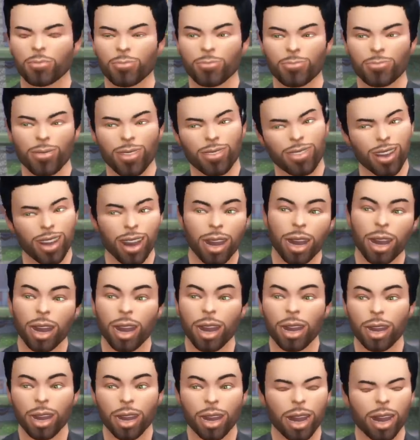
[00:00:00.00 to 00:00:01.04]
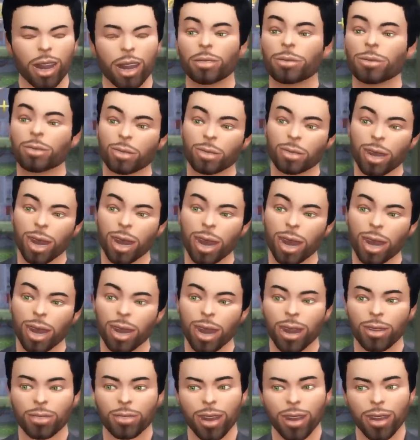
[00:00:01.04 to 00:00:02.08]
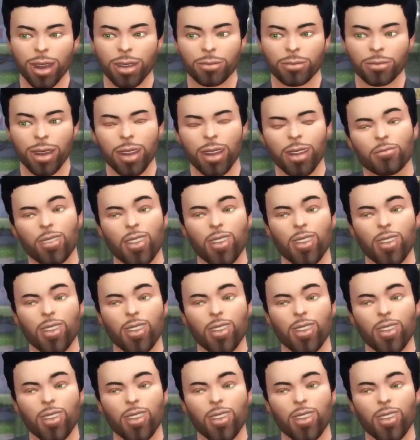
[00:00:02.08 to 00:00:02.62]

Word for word: Now, may I mail you a question?